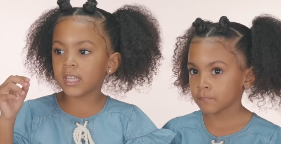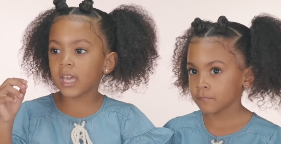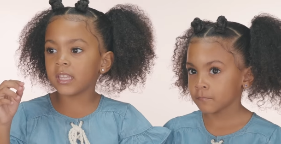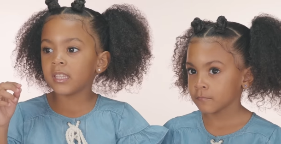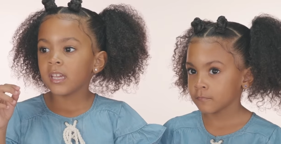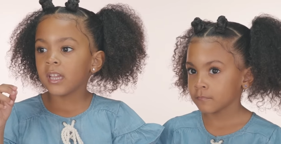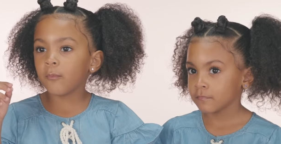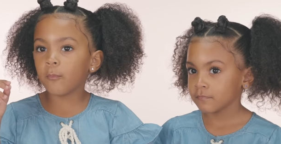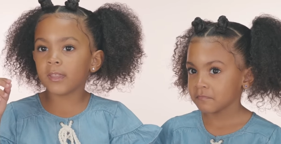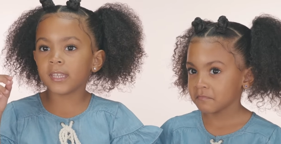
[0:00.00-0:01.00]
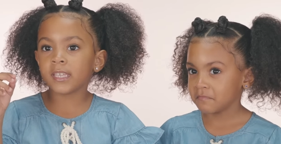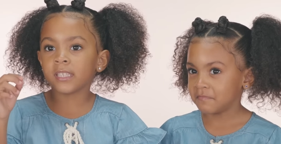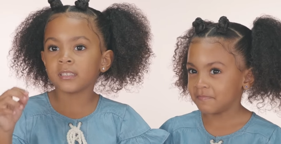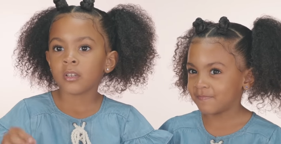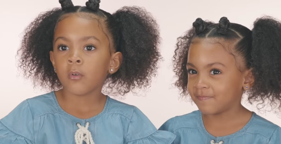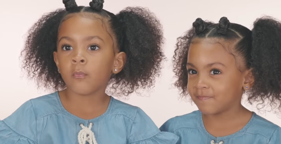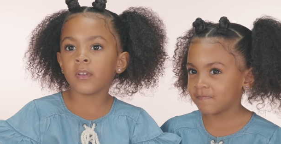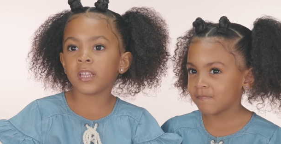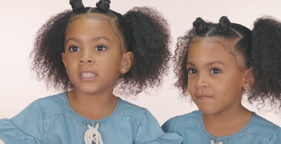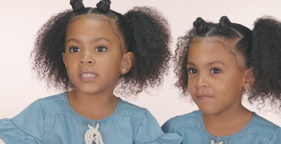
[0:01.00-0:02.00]
Speaker 1: Then when he's
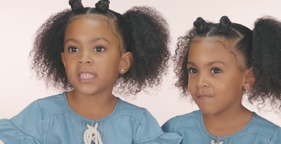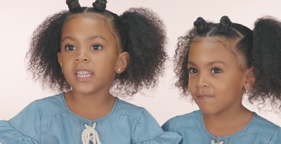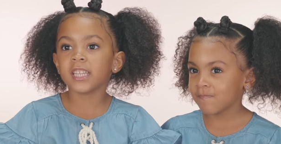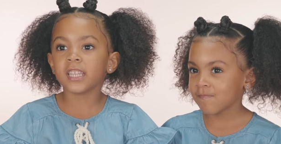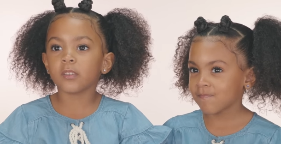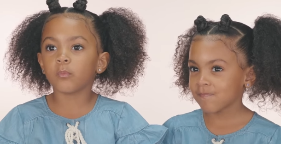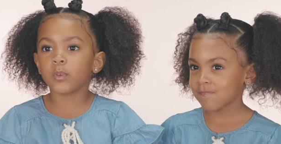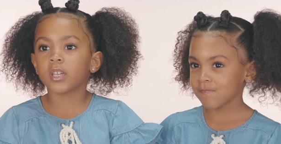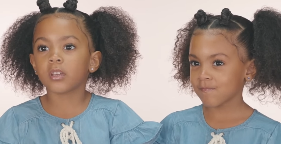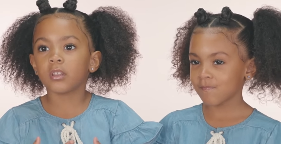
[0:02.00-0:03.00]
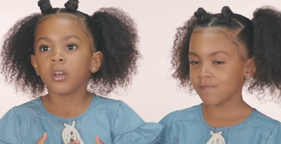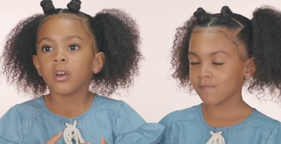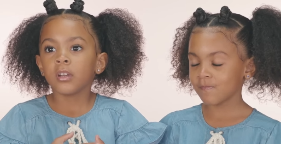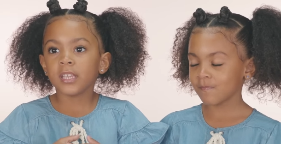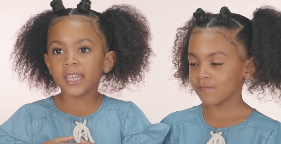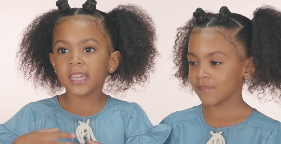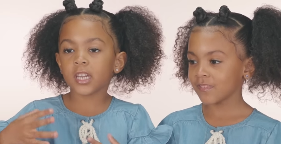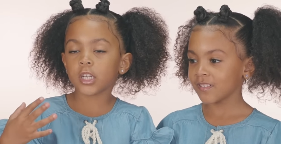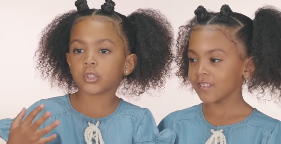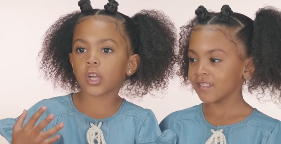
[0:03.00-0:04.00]
finish eating because
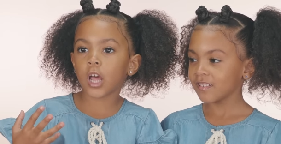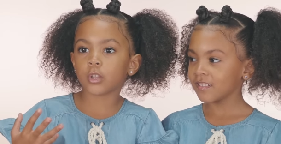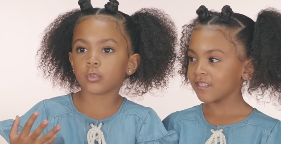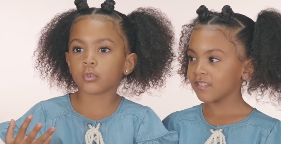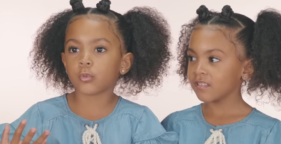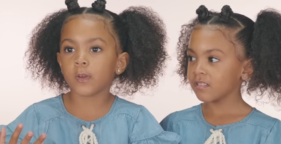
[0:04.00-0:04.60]
he could try to do